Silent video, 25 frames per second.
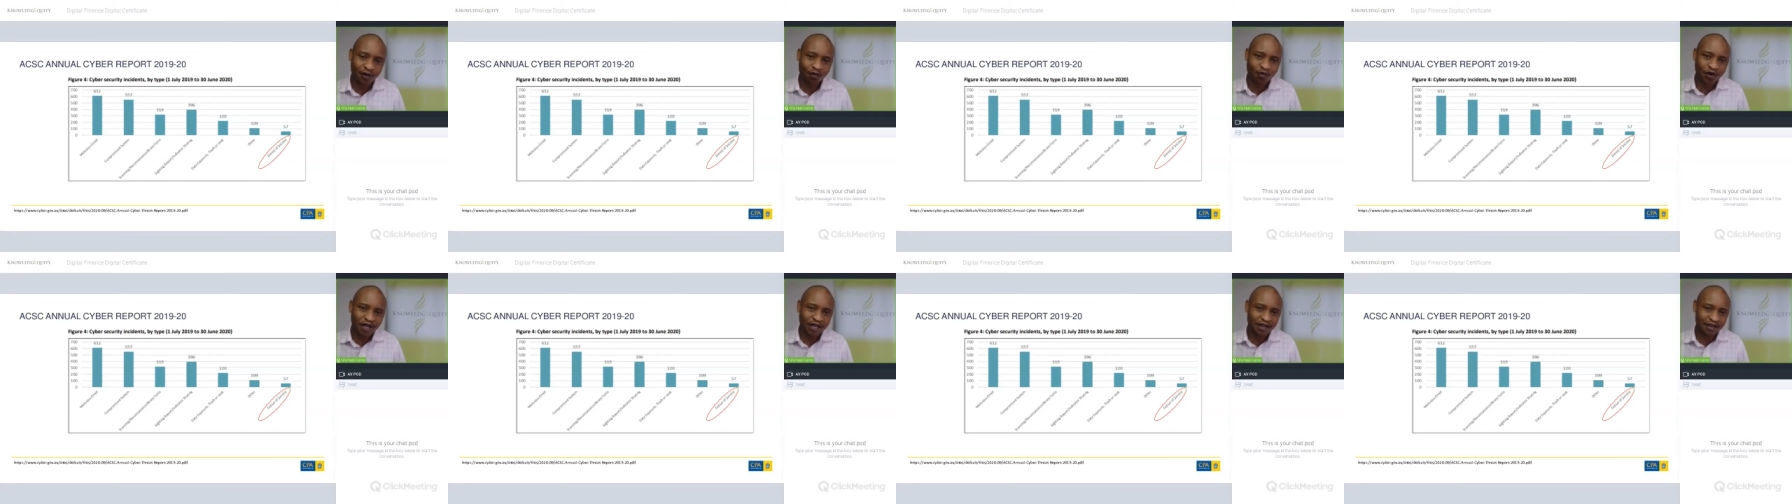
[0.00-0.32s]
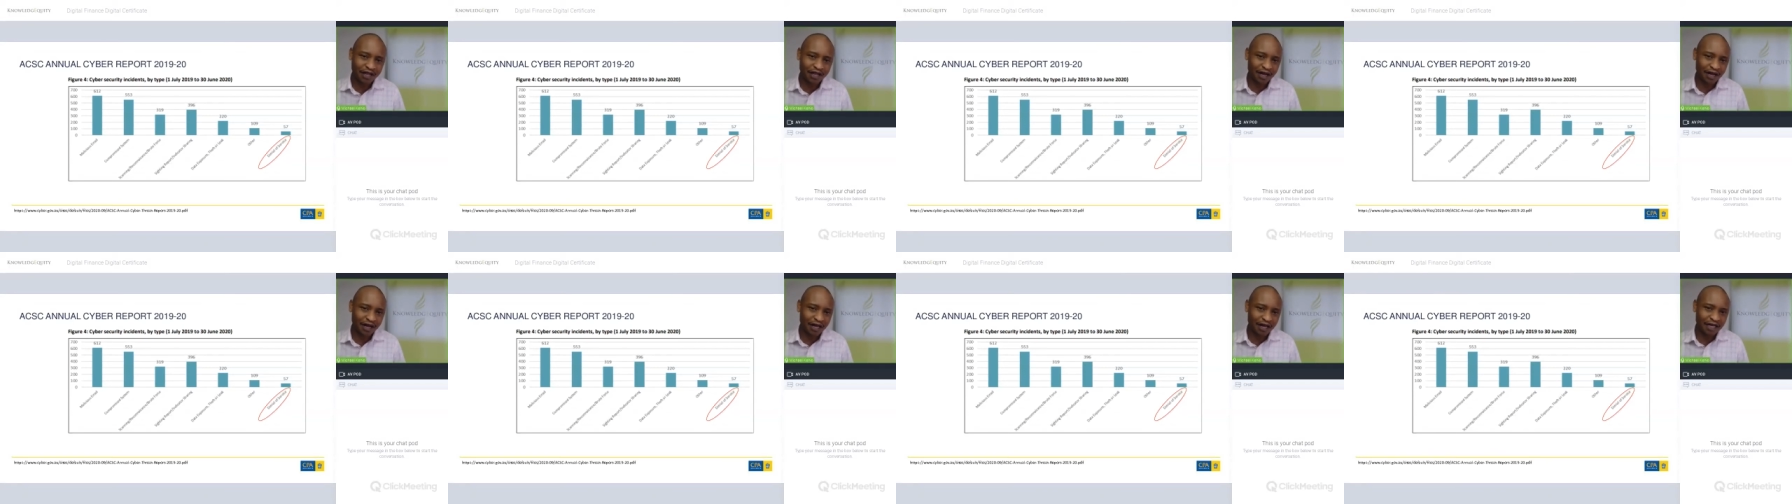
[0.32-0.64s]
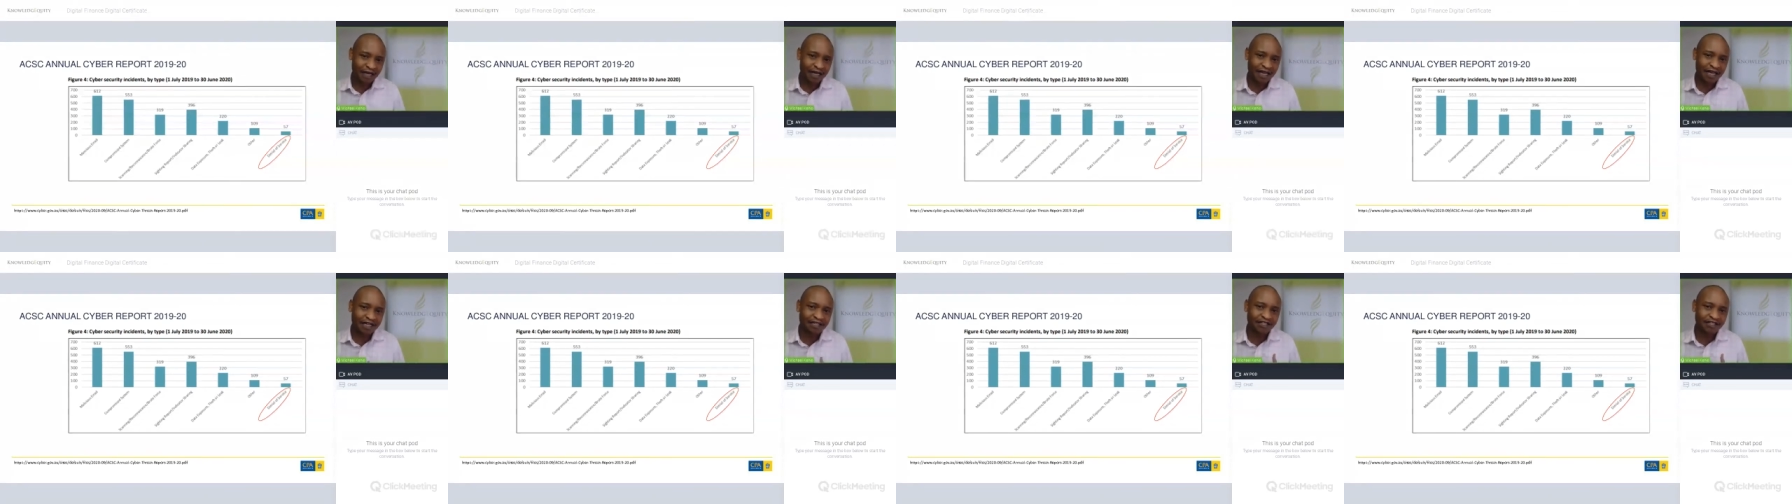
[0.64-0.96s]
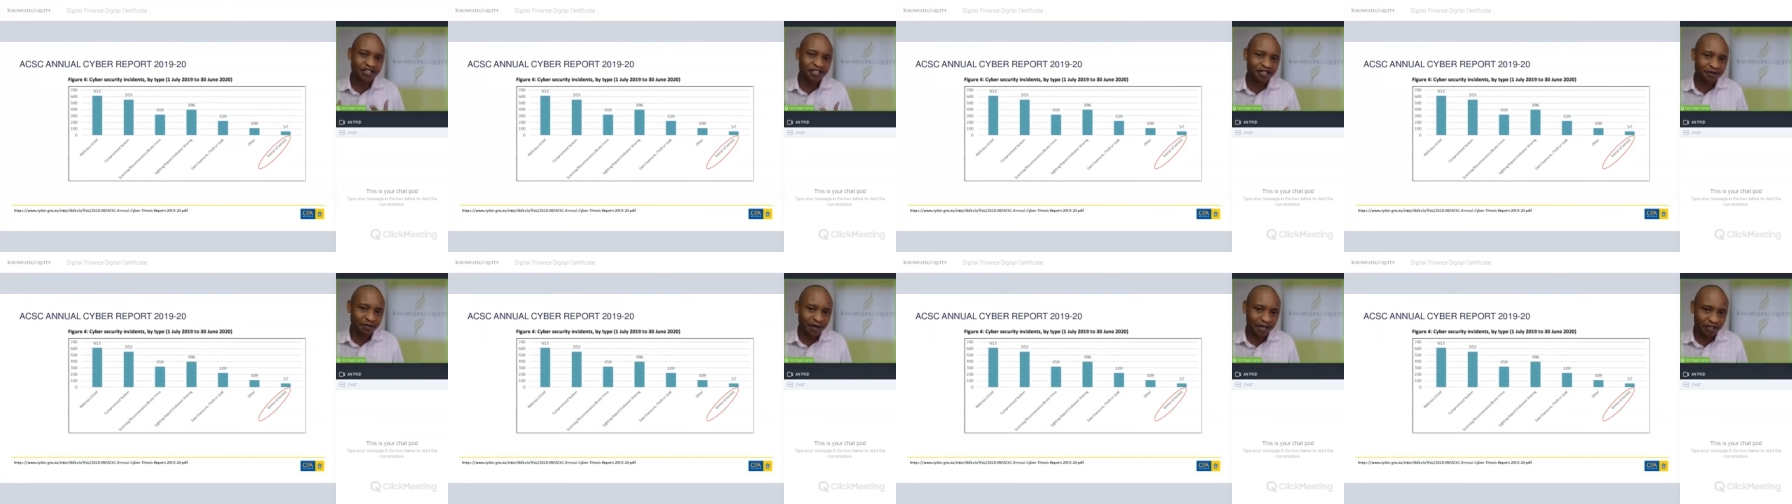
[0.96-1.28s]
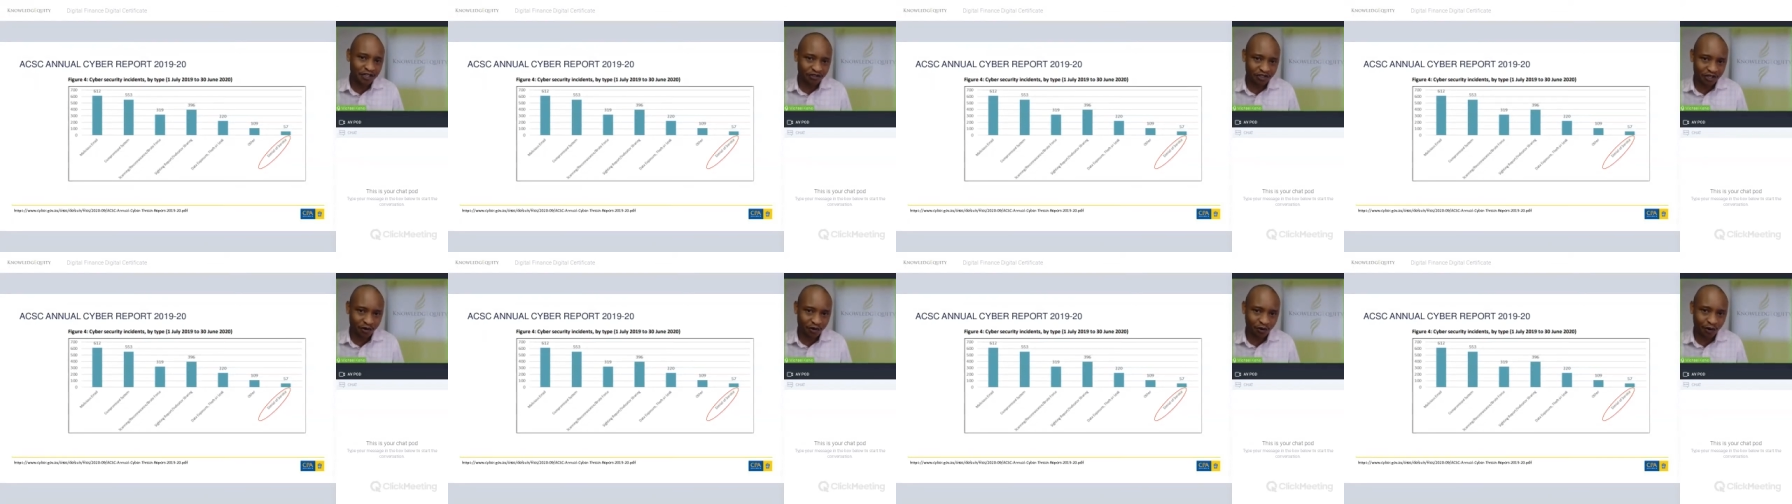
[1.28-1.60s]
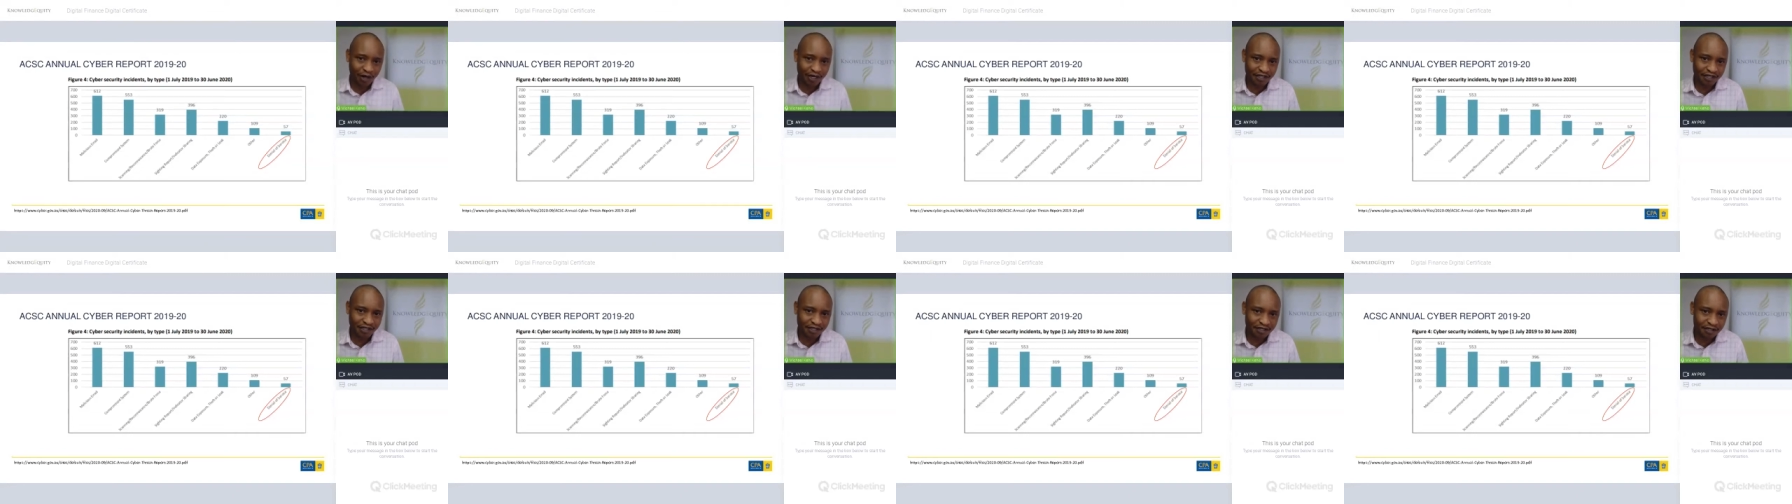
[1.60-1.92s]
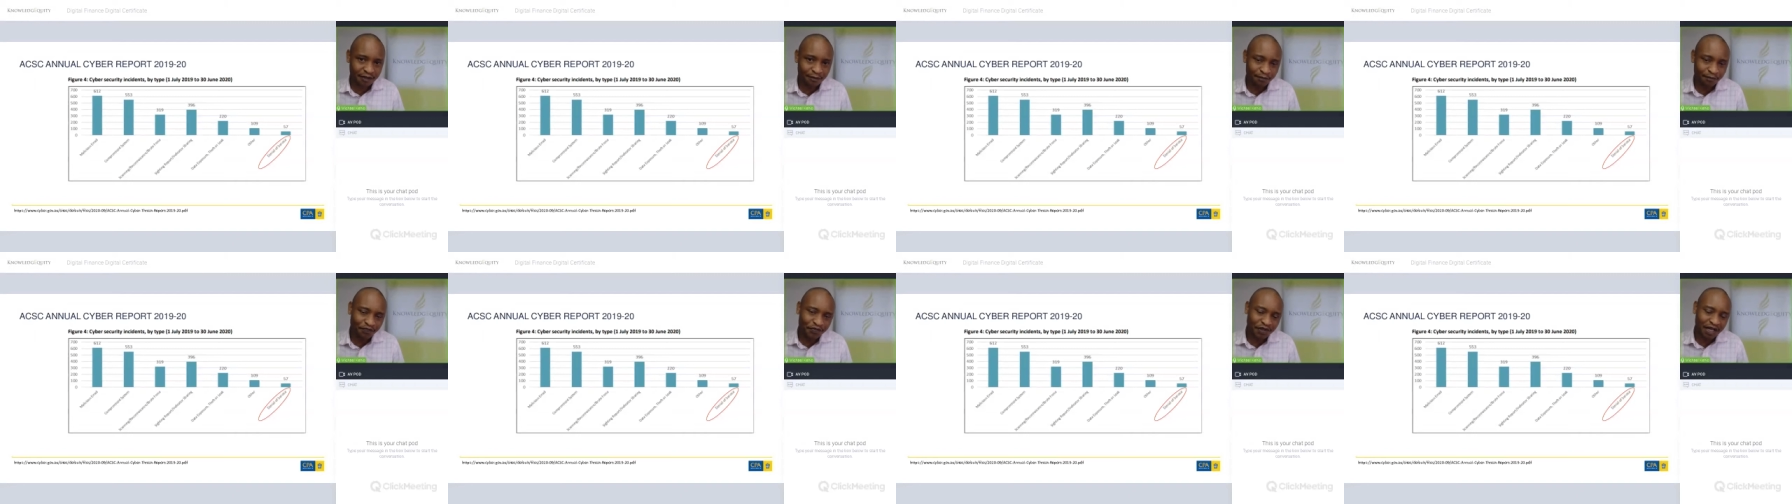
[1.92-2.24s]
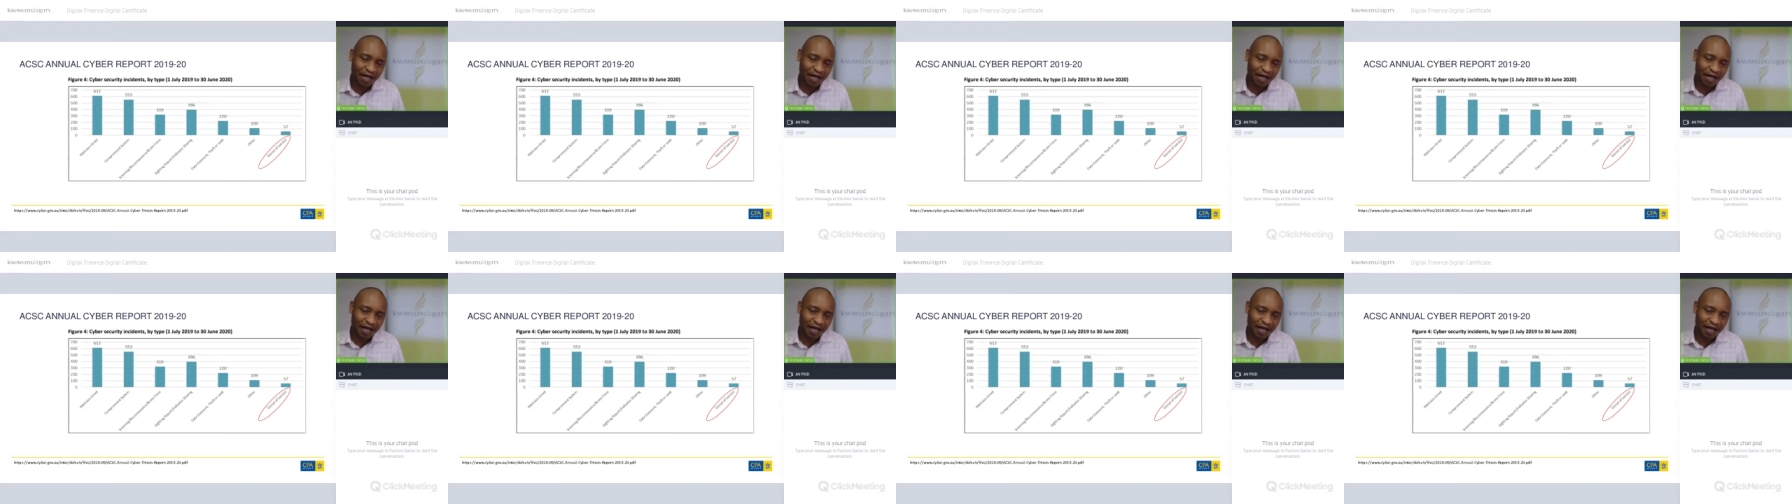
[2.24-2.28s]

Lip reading: with illegitimate requests,